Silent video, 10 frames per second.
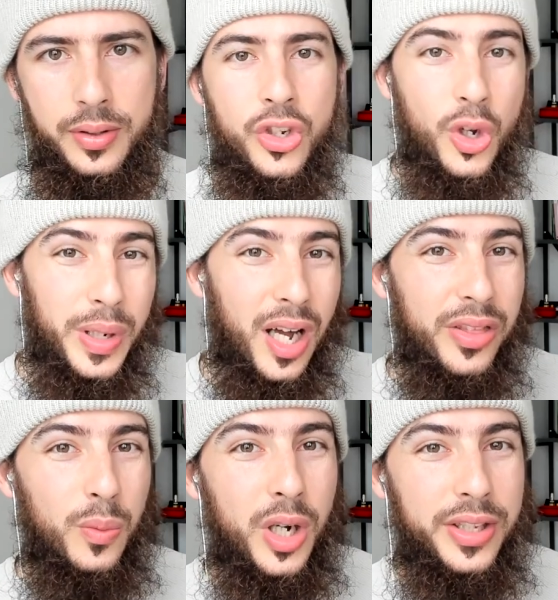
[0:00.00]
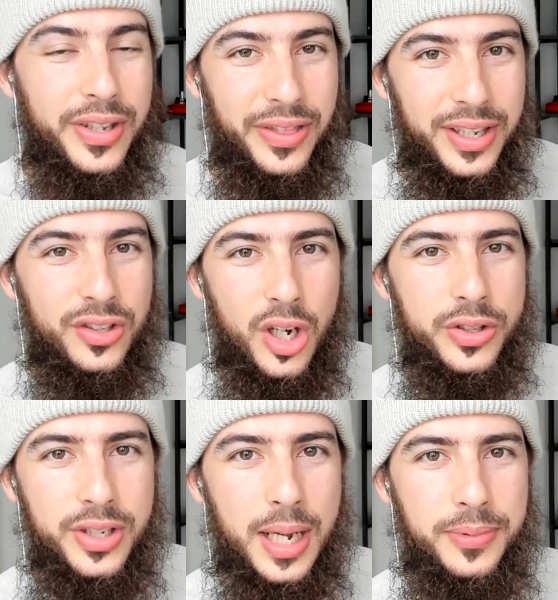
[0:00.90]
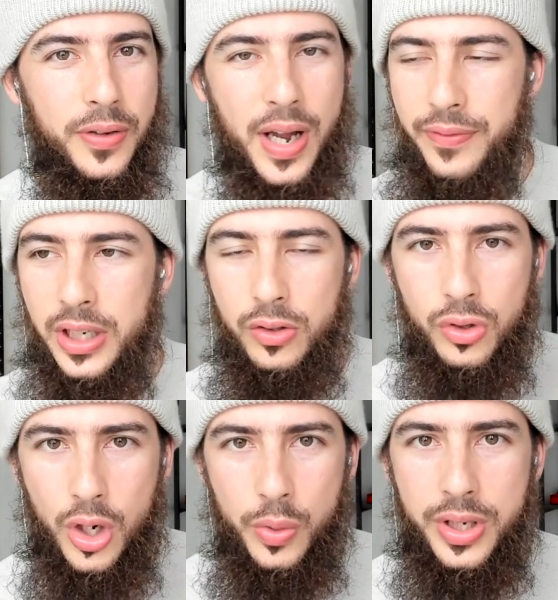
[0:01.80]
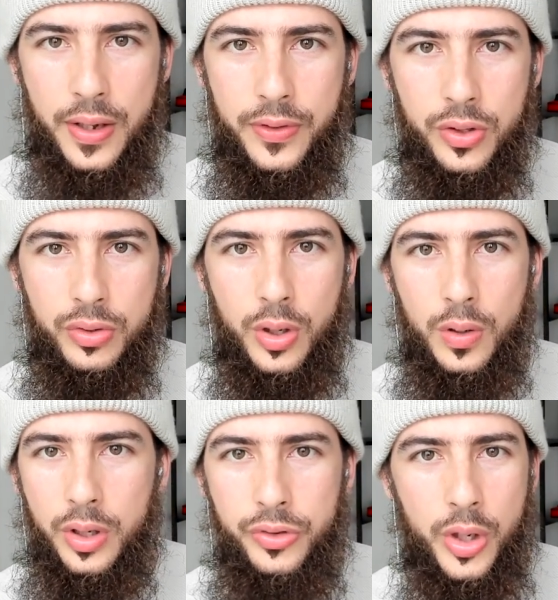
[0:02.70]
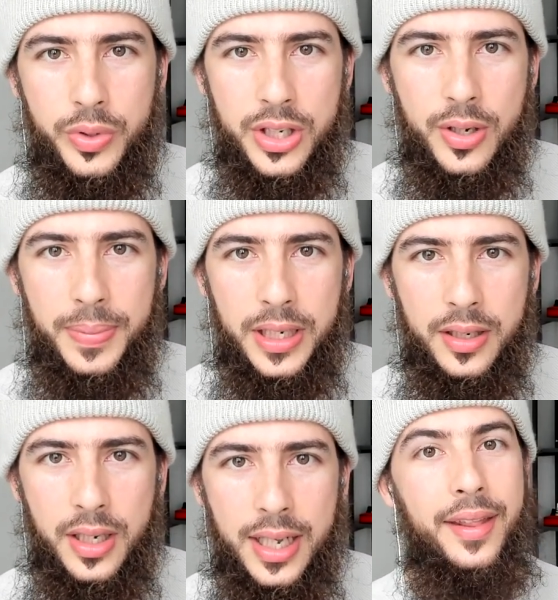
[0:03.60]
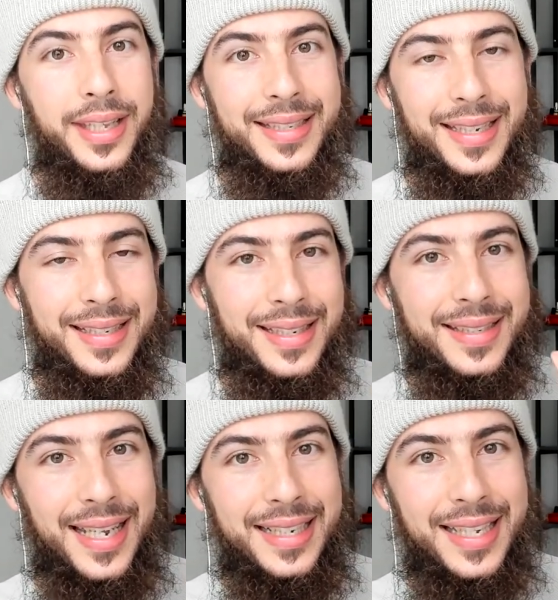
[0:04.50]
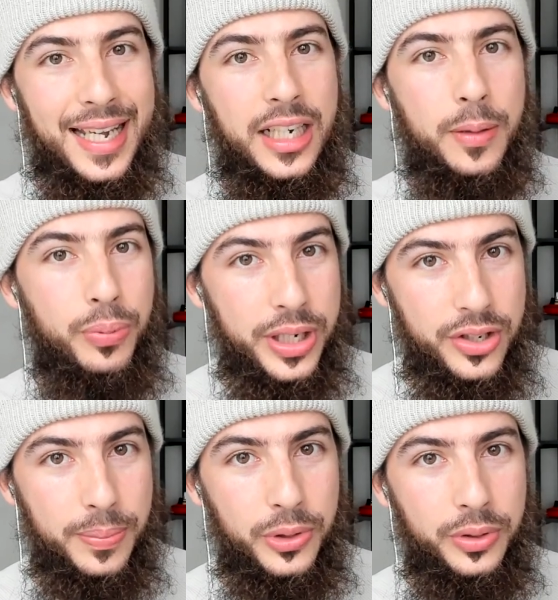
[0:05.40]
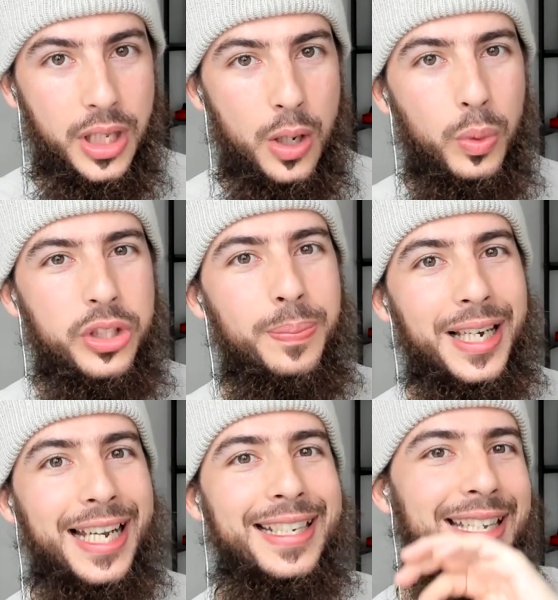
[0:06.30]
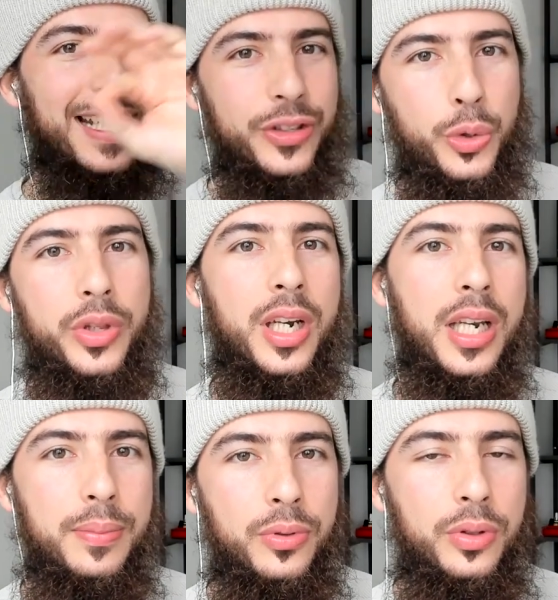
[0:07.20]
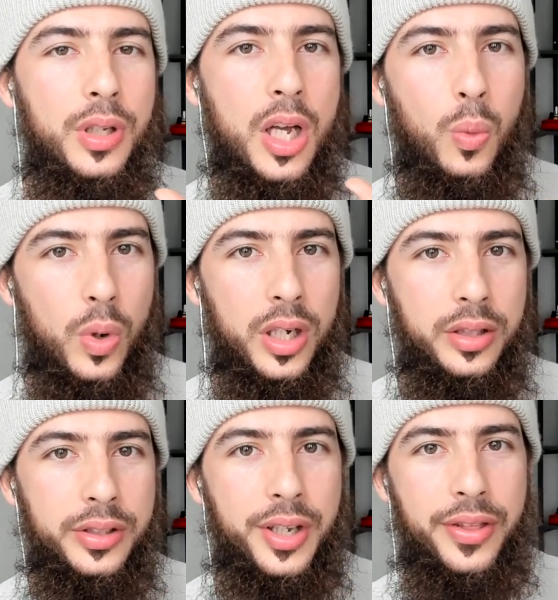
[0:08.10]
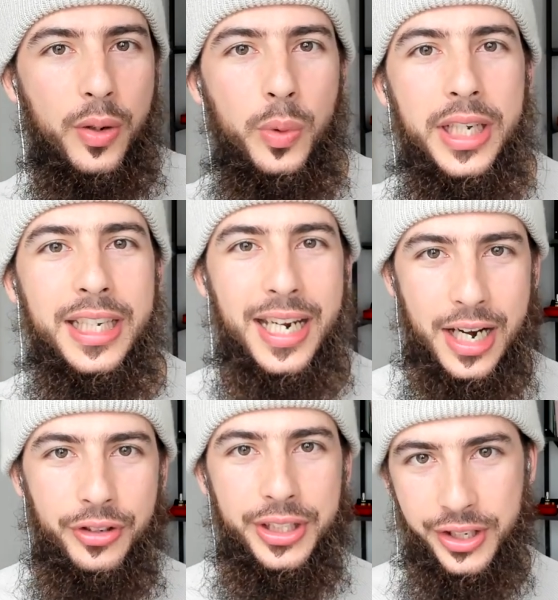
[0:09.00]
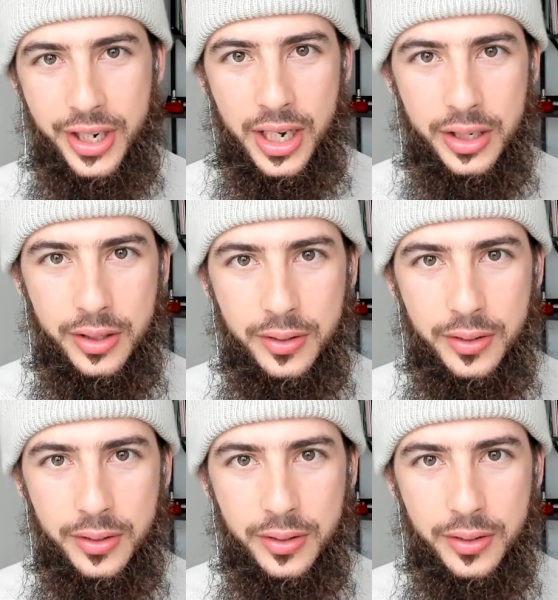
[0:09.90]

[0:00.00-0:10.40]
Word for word: So in other words, this concept of having no self-control, no discipline, this is a satanic principle which plays into the liberal world that we inherit today.